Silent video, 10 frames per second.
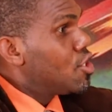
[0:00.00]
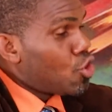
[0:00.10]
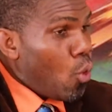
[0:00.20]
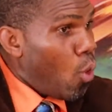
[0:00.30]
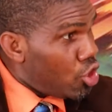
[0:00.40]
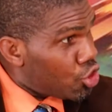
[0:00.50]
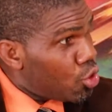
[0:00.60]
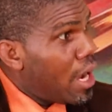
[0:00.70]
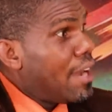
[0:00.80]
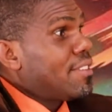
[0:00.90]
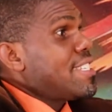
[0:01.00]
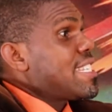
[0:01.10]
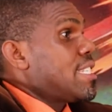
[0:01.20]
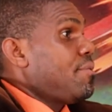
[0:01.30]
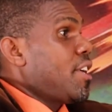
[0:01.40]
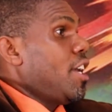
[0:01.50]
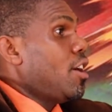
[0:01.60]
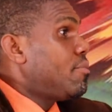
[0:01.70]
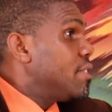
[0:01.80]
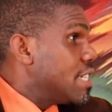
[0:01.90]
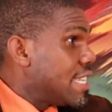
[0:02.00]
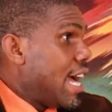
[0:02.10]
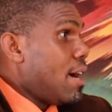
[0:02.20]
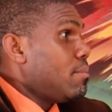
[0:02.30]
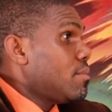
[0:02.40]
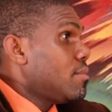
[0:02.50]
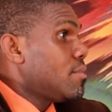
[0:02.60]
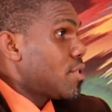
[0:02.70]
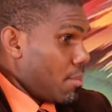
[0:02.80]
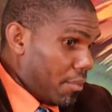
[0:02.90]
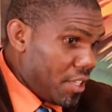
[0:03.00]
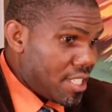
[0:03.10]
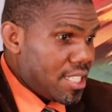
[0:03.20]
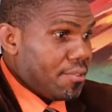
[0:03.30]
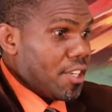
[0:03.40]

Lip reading: So once you have this certificate of exam, some of them